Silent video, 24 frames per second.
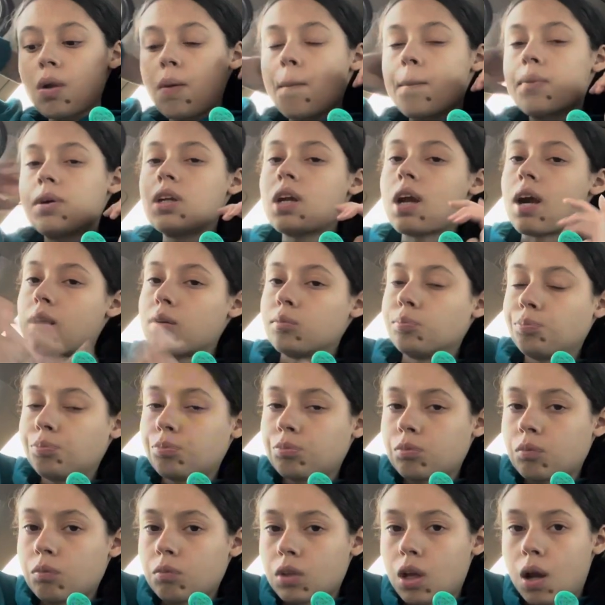But yeah,
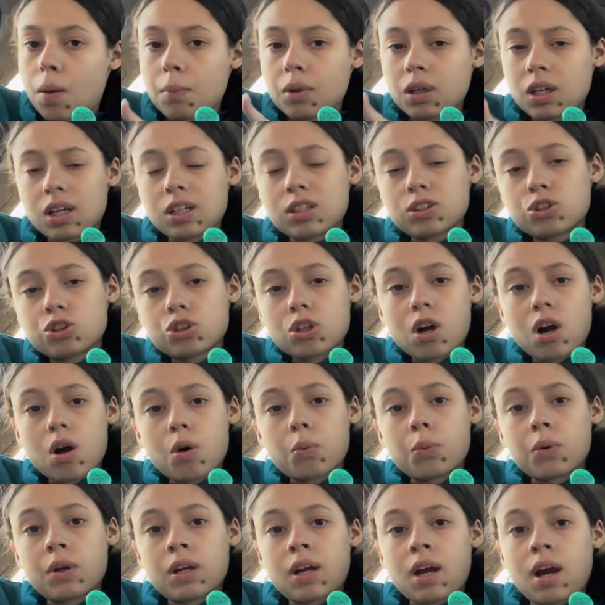I'm going to catch
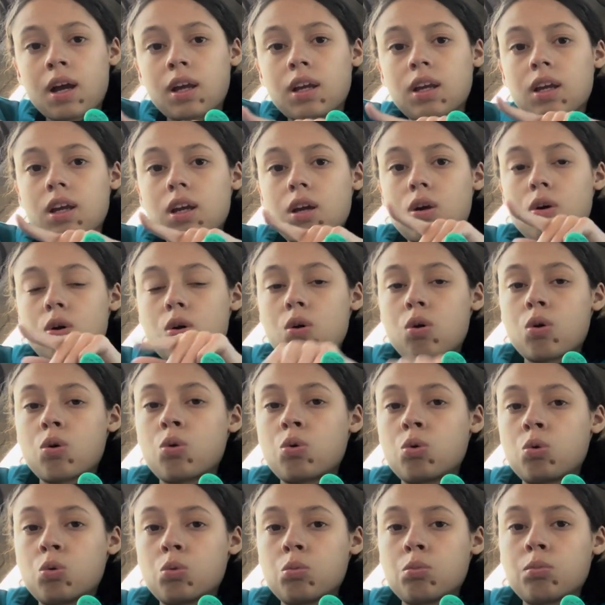y'all when I get
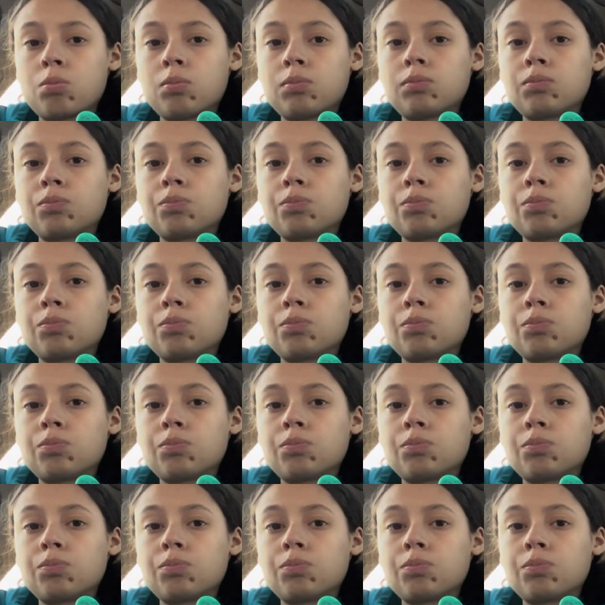home